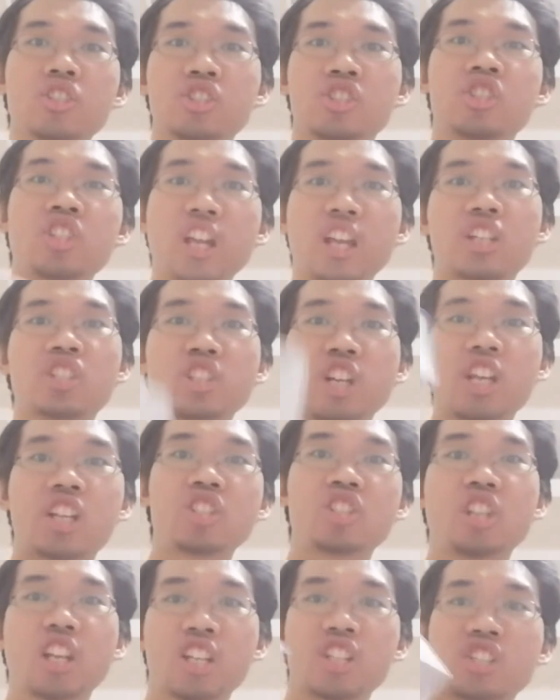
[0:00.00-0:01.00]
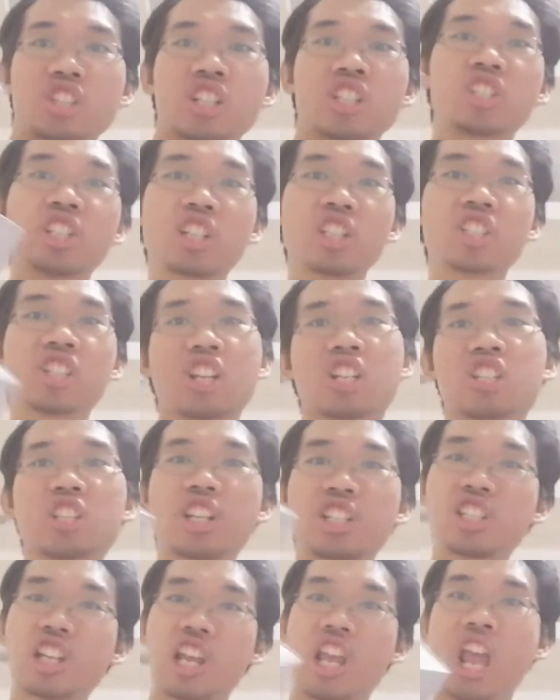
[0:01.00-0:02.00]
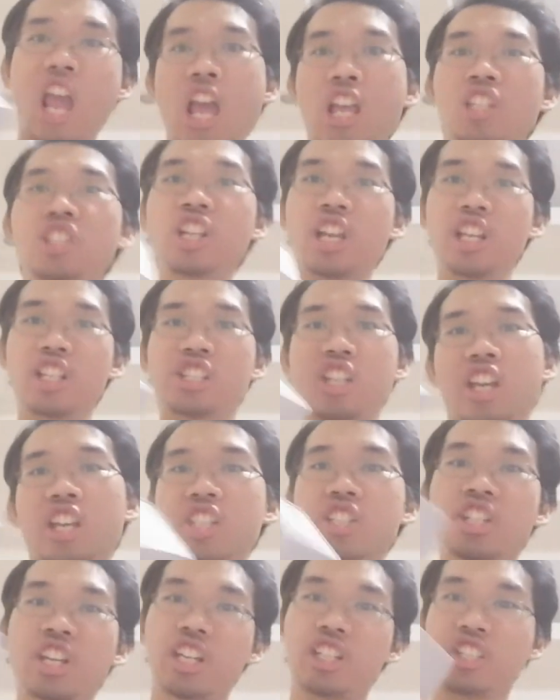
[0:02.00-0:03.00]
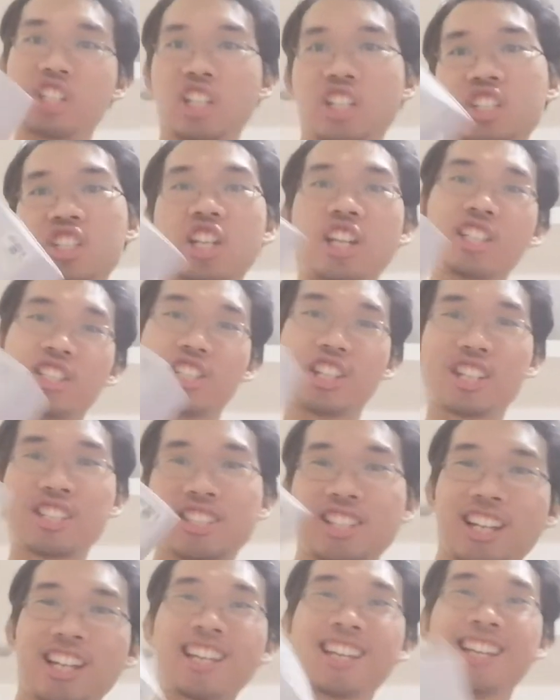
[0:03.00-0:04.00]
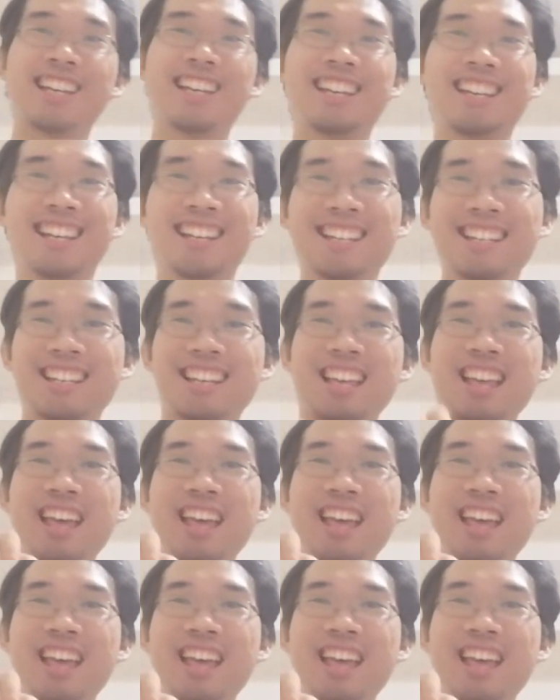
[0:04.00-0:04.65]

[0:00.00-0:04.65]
Shake it, shake it, shake it, shake it, shake it, shake it, shake it, shake it.